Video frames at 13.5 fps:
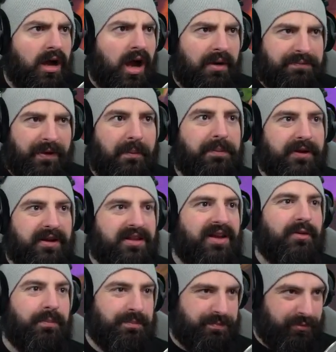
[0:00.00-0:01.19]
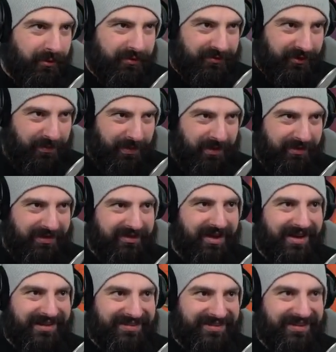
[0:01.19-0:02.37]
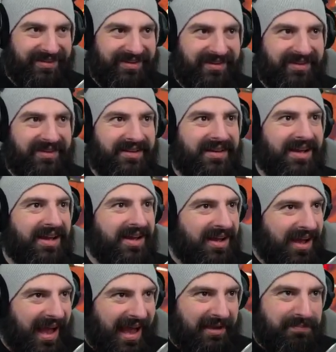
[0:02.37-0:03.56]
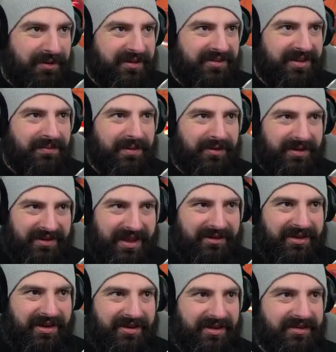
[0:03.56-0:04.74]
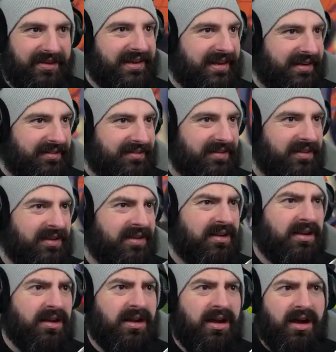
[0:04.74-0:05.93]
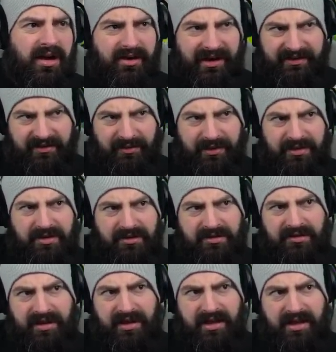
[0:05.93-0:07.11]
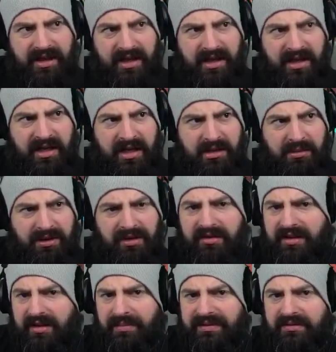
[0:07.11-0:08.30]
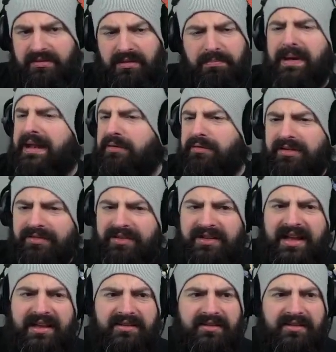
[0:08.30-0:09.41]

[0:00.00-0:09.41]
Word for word: I, put another box for the building. Nice. Hey, put this in the building. There you go. I don't need it. All right, so we got uh, what looks like a medal or something like that.